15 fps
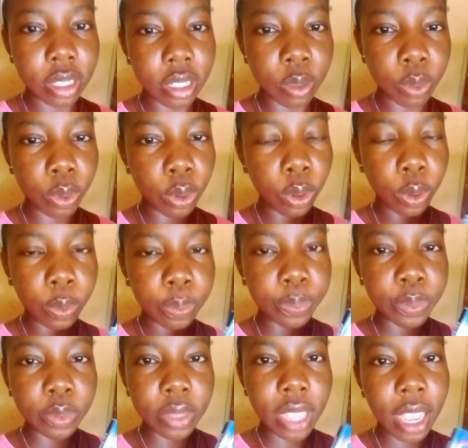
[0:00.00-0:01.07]
this book,
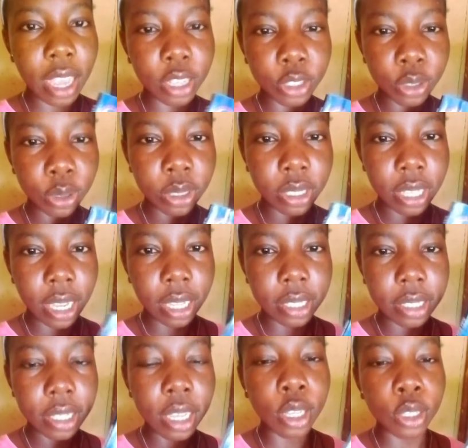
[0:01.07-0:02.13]
I assure you
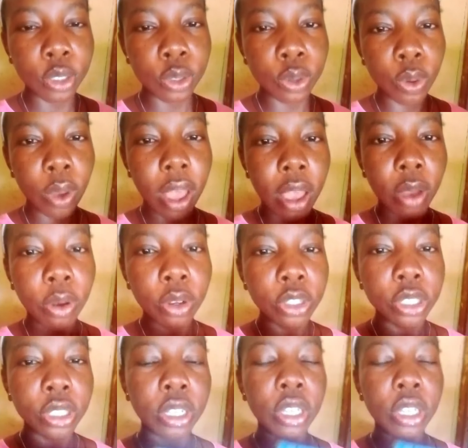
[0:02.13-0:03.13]
that. So I urge